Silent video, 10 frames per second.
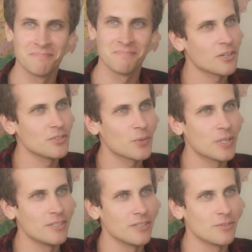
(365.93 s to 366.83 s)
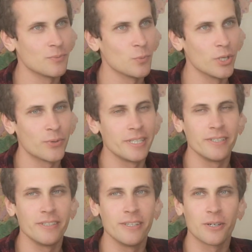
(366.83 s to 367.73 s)
The consequences, we
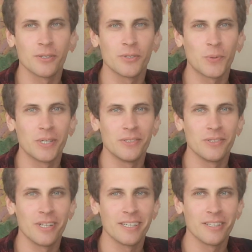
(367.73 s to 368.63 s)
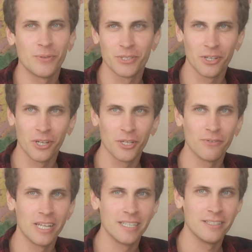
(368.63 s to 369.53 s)
already see the consequences. Like there is a lot
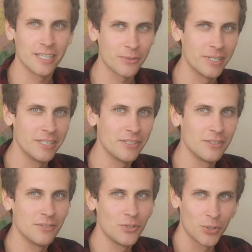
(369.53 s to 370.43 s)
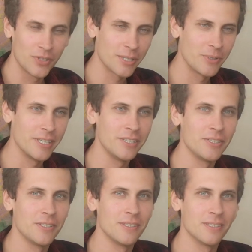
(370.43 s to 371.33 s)
of land degradation, soil
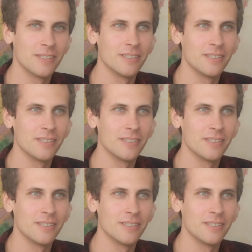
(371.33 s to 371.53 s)
degradation.